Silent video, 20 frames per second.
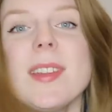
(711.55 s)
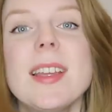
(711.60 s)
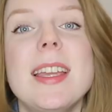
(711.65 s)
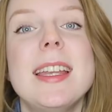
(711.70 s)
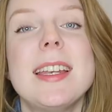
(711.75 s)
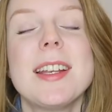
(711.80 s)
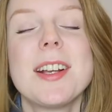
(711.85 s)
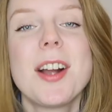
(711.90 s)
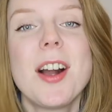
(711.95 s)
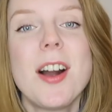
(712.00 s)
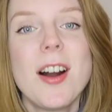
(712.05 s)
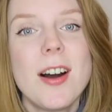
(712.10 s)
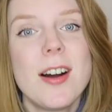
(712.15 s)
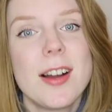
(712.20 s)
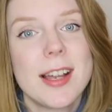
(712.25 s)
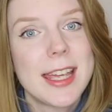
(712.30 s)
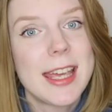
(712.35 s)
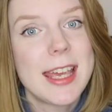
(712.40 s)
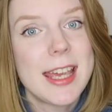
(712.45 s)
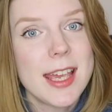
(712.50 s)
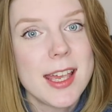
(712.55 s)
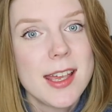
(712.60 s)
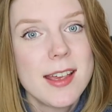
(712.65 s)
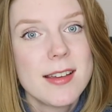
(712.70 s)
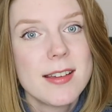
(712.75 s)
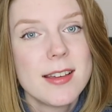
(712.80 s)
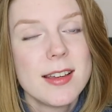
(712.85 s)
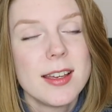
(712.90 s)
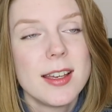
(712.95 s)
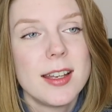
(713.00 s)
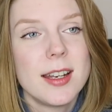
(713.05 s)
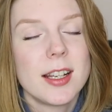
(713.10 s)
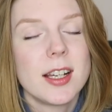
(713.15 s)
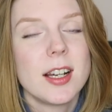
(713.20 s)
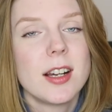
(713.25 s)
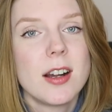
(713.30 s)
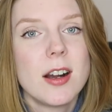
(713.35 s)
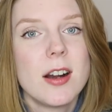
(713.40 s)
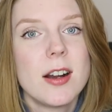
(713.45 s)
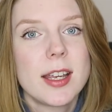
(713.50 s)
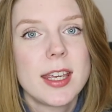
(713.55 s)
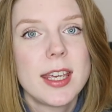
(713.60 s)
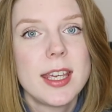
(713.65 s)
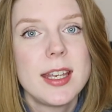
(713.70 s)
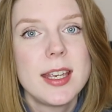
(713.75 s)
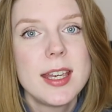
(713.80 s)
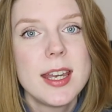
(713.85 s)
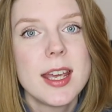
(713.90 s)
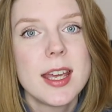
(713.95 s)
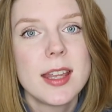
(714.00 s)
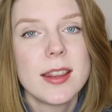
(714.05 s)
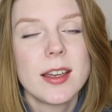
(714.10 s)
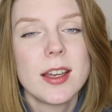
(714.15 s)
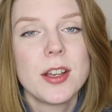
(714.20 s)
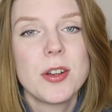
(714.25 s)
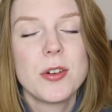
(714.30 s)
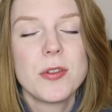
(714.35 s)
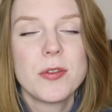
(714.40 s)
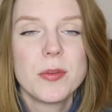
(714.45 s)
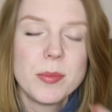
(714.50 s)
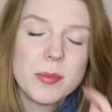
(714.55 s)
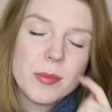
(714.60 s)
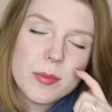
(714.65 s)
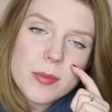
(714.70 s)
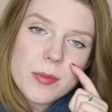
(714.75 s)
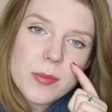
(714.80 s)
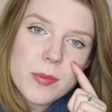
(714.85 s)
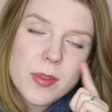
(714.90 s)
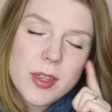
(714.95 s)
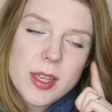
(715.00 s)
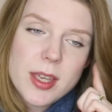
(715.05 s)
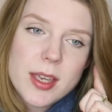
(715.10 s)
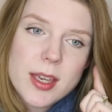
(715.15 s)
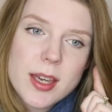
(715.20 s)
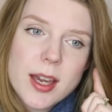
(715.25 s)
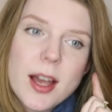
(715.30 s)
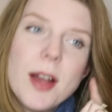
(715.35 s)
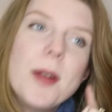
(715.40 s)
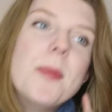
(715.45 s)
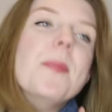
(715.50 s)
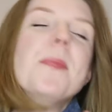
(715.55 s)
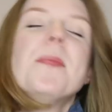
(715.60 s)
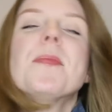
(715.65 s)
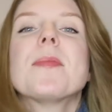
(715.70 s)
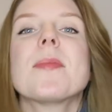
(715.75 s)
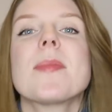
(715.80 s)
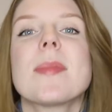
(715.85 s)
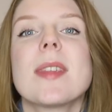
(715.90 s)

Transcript: in khaki, in like a khaki knit that I got from the um,